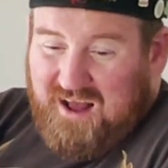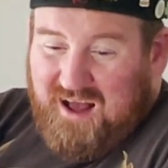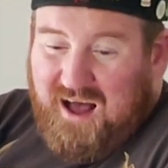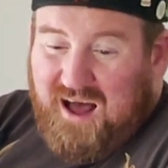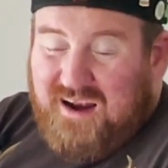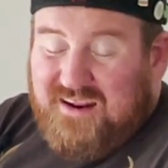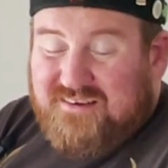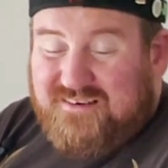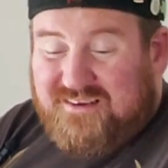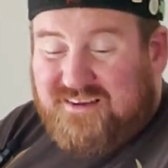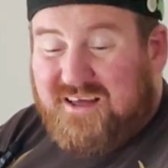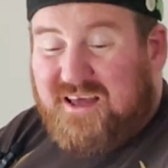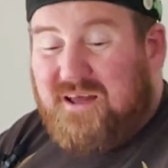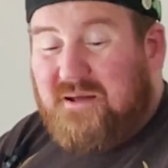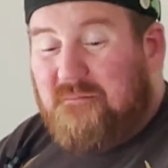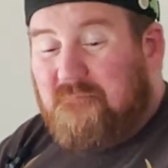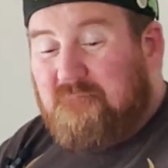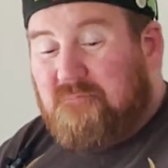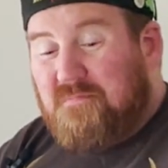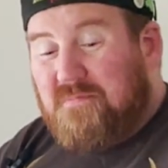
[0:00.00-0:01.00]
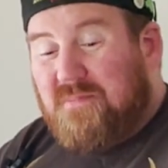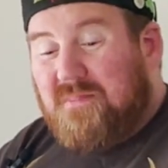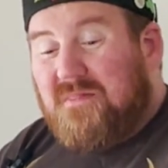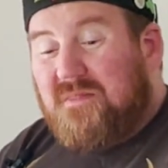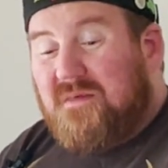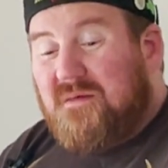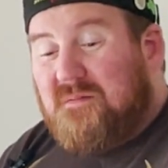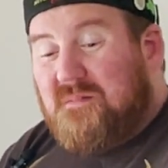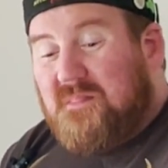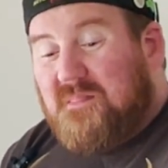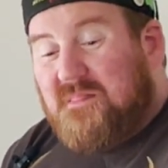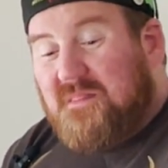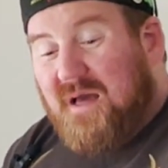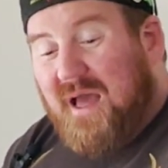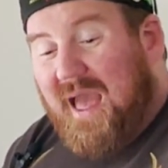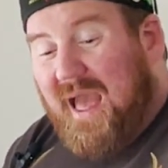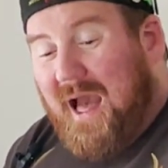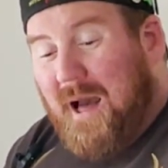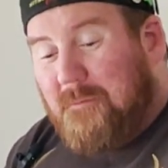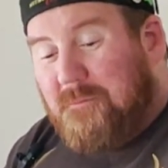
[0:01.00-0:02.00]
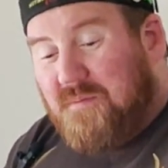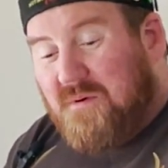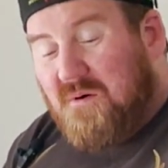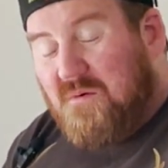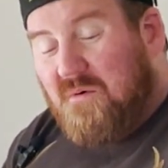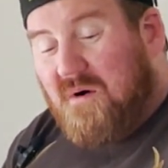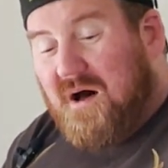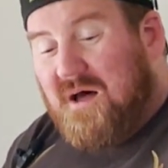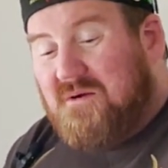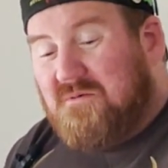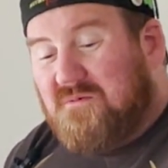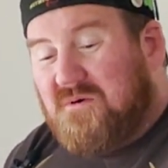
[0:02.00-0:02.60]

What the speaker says: Honestly, the apple one